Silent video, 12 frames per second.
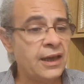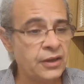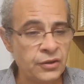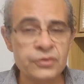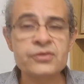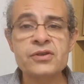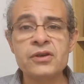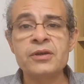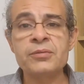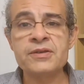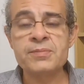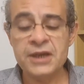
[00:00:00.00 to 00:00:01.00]
you'll certainly
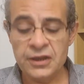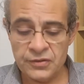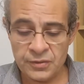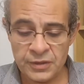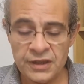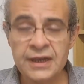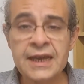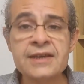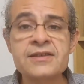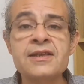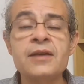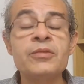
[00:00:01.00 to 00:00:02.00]
be speaking to me the next day.